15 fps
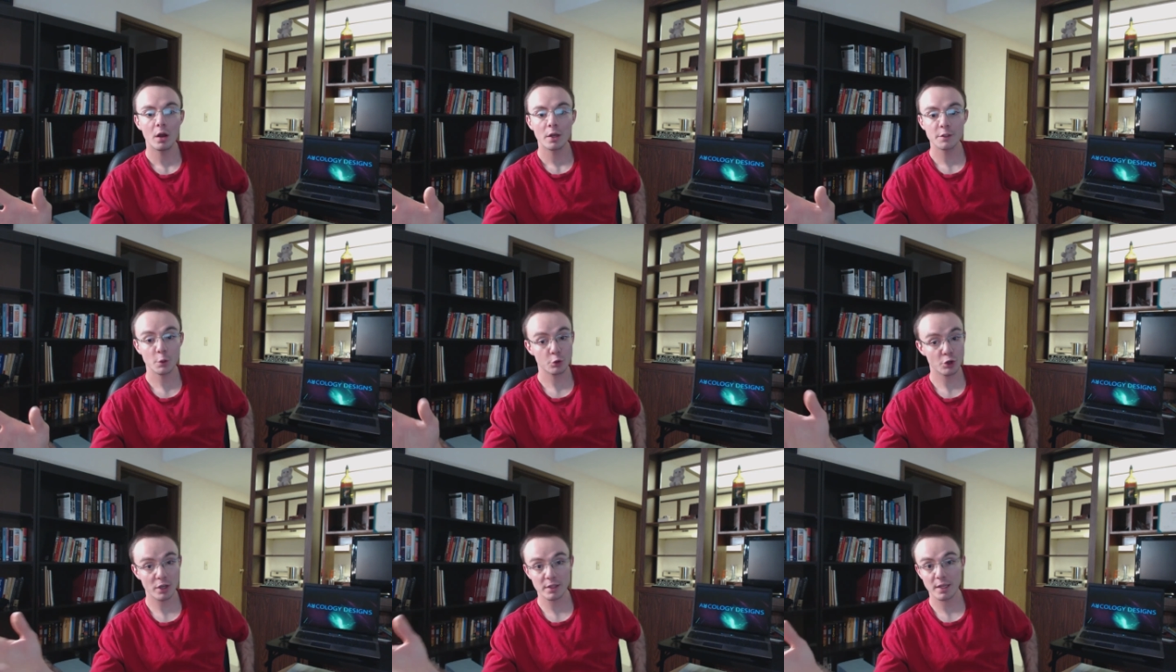
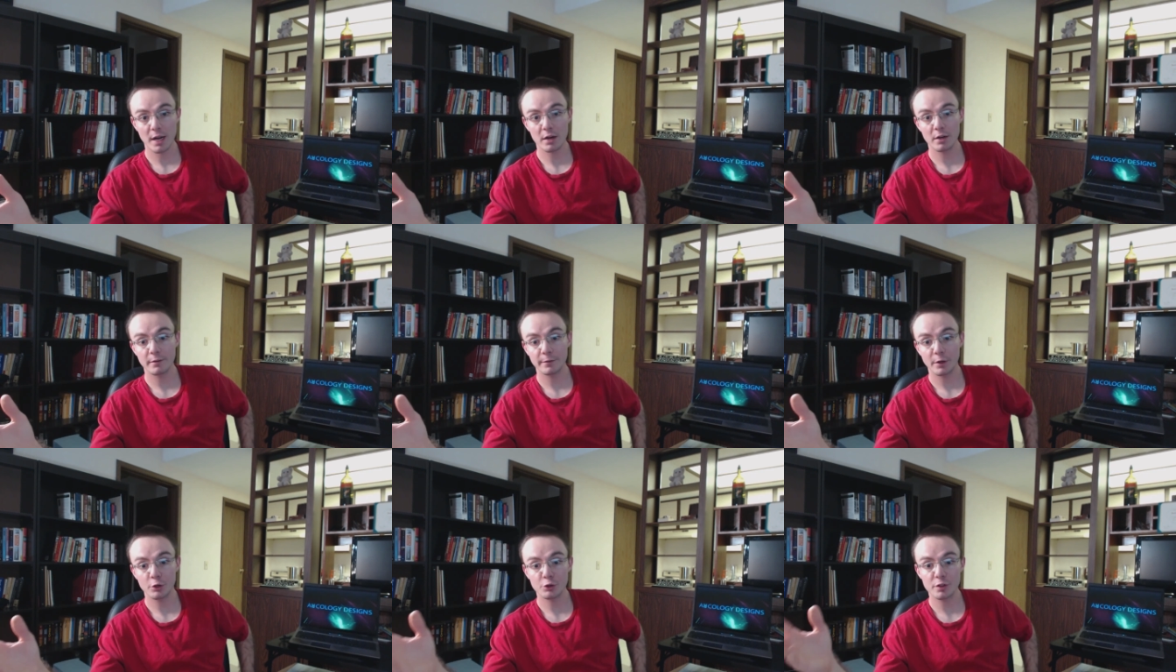So check that out
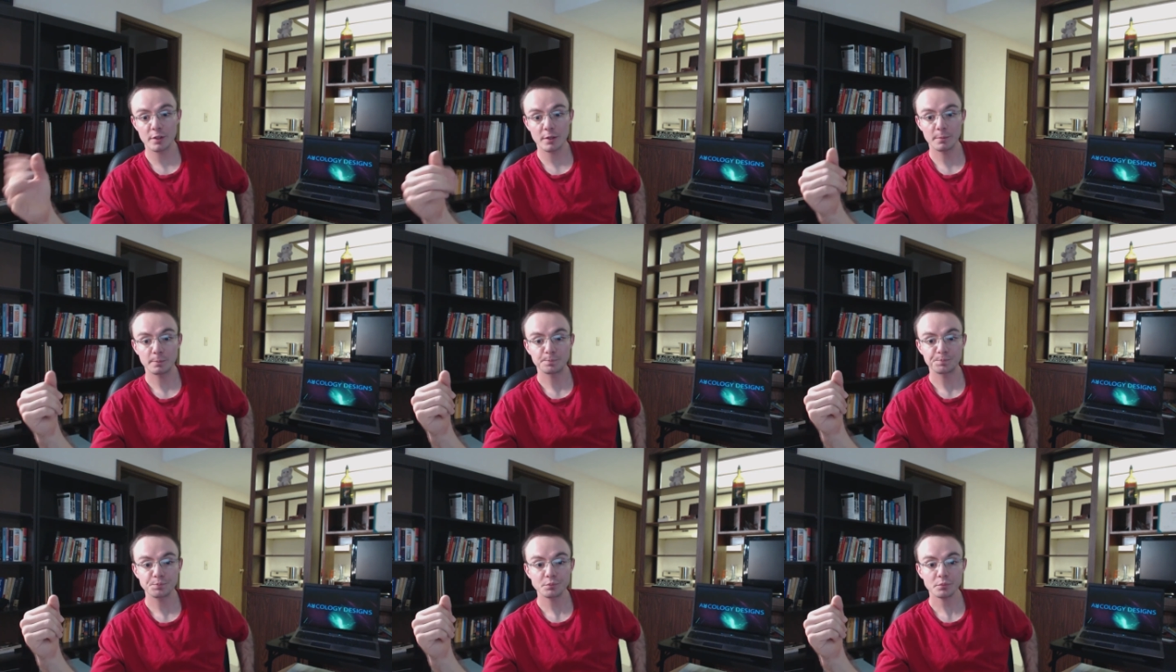if you're interested.
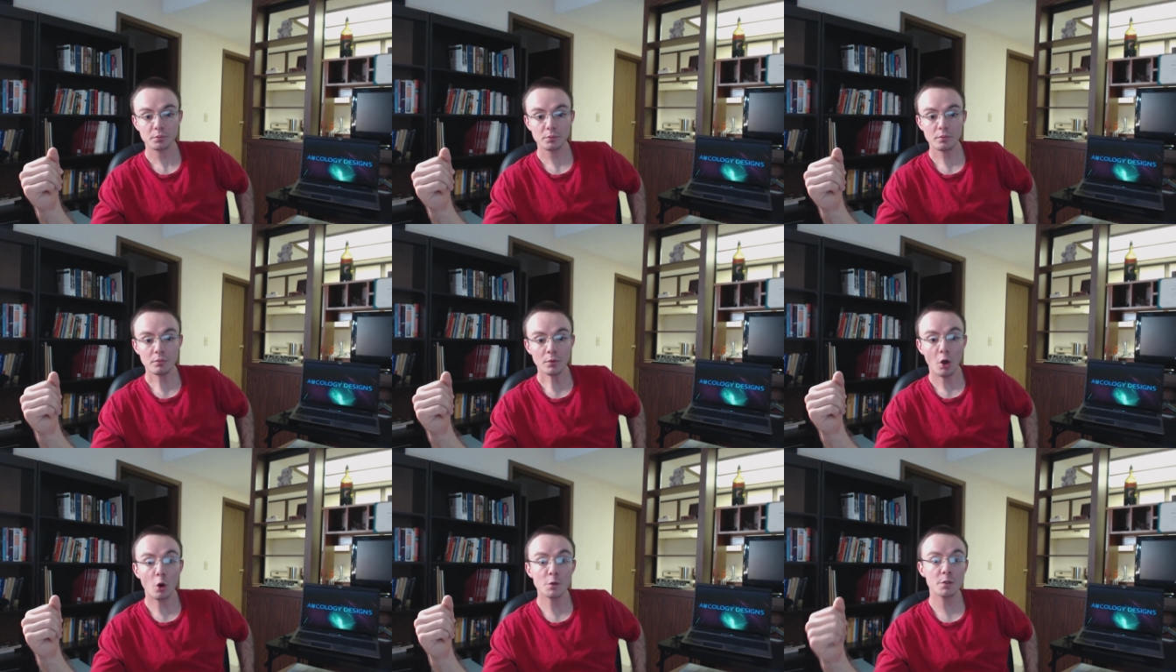
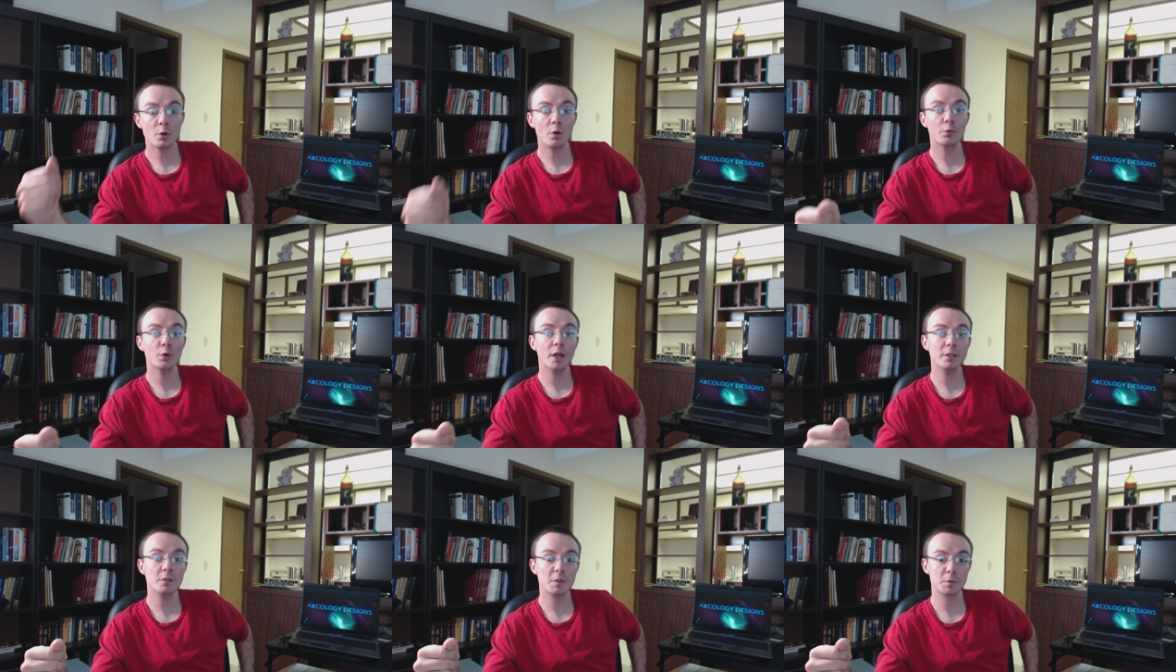Also, don't
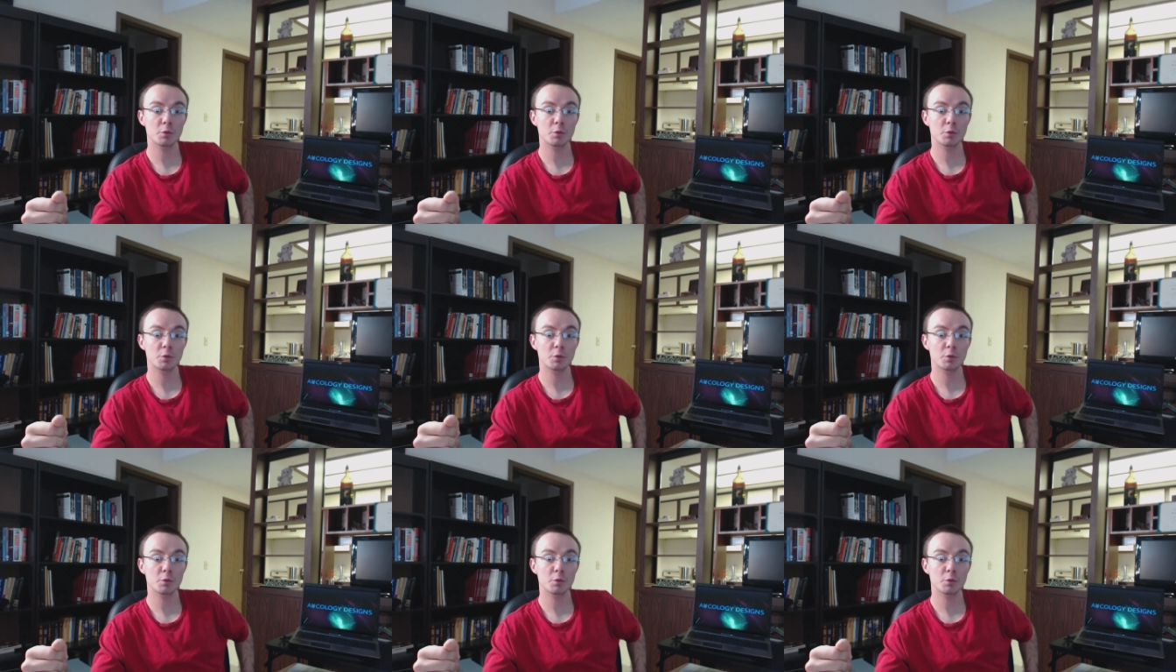forget to